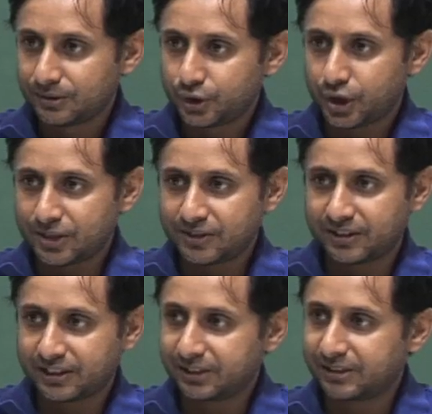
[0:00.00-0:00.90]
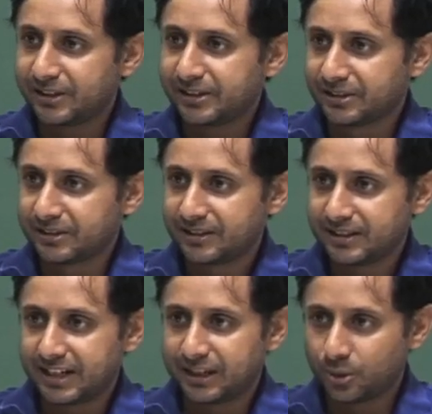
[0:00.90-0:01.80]
short circuit current
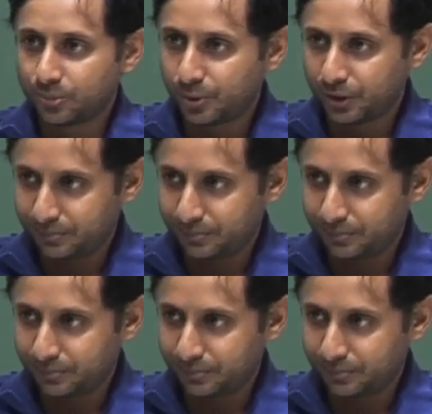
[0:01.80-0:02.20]
and output